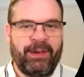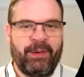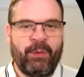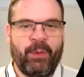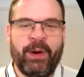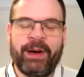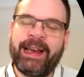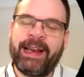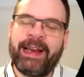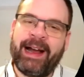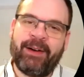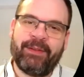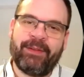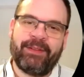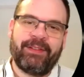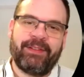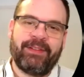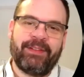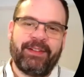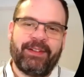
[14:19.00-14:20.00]
Work out
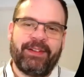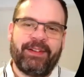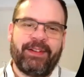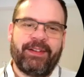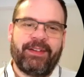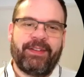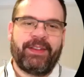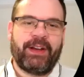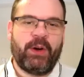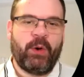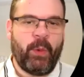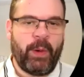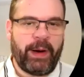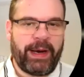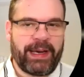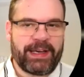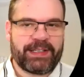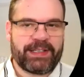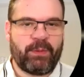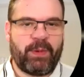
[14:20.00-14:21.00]
the
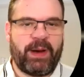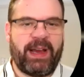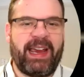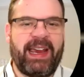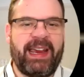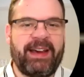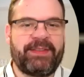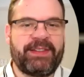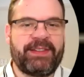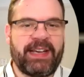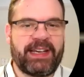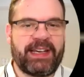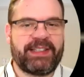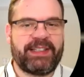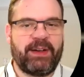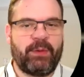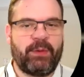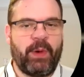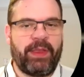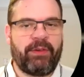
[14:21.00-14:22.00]
quickest way of
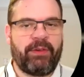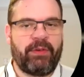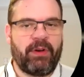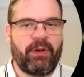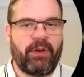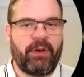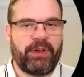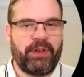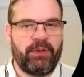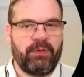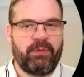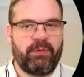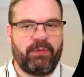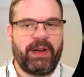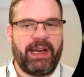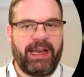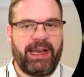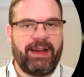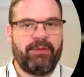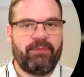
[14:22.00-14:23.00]
testing whether or not you
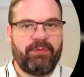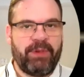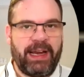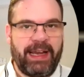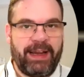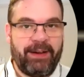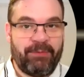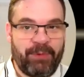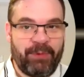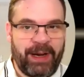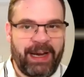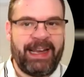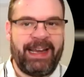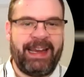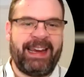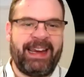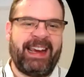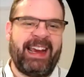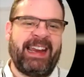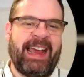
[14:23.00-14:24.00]

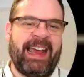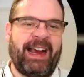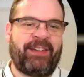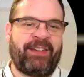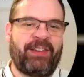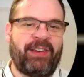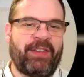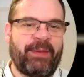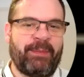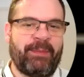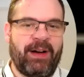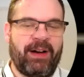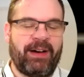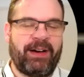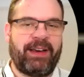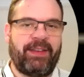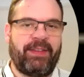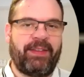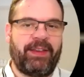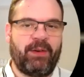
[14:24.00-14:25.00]
really can access the
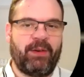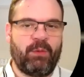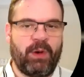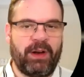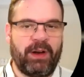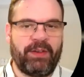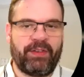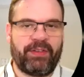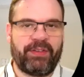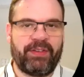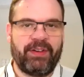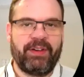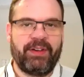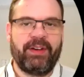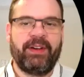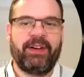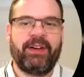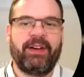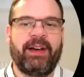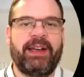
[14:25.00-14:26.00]
market that you want.
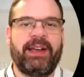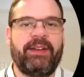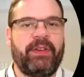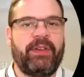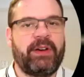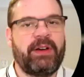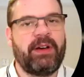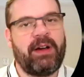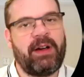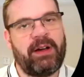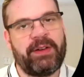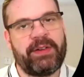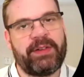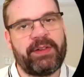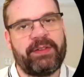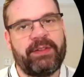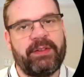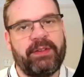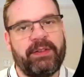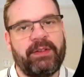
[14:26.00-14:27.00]
And if you
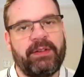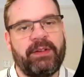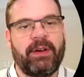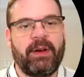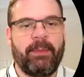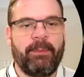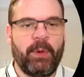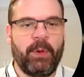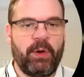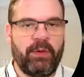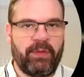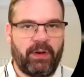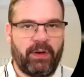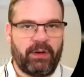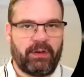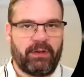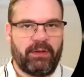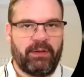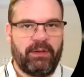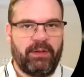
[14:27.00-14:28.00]
can't, move
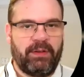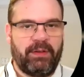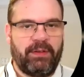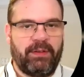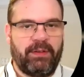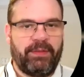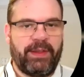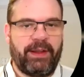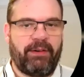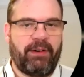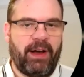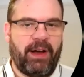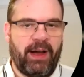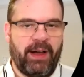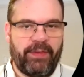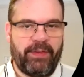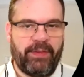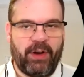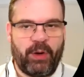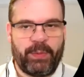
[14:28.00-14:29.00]
on. There are
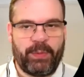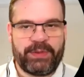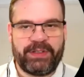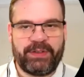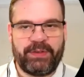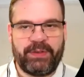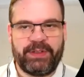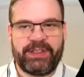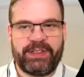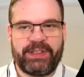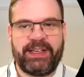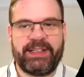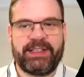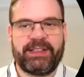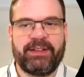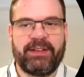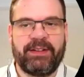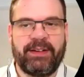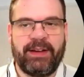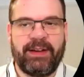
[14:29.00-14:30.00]
other
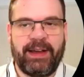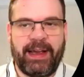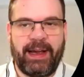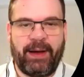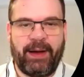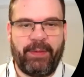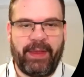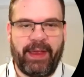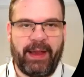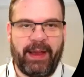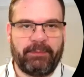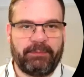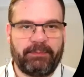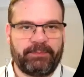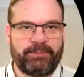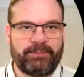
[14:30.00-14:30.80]
opportunities out there.